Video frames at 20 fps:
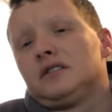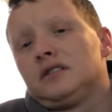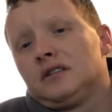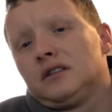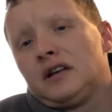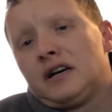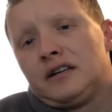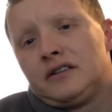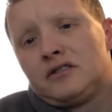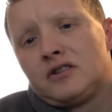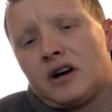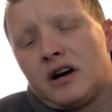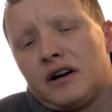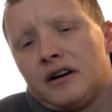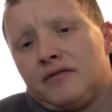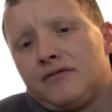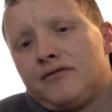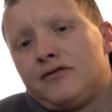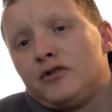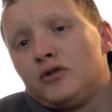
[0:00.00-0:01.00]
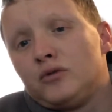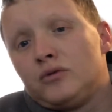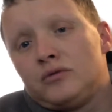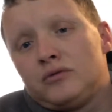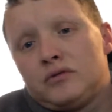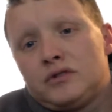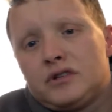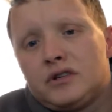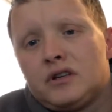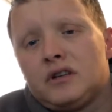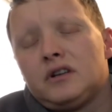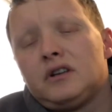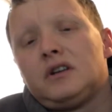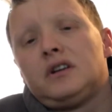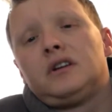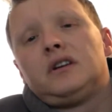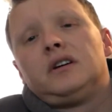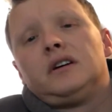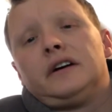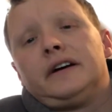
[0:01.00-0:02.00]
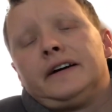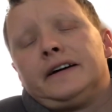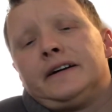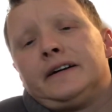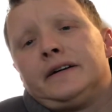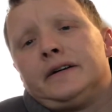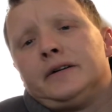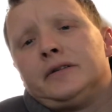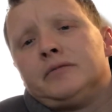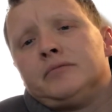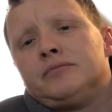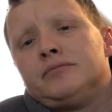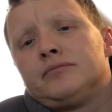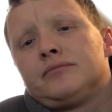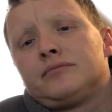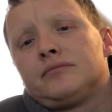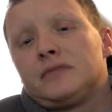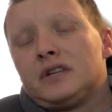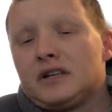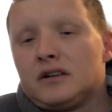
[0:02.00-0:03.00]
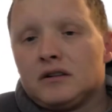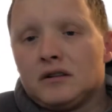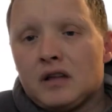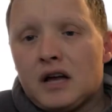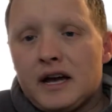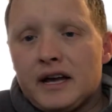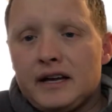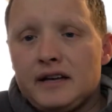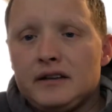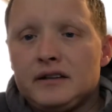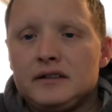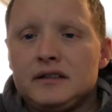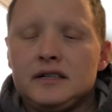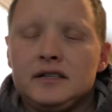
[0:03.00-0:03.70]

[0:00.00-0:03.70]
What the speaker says: a lot of dry foods that are light.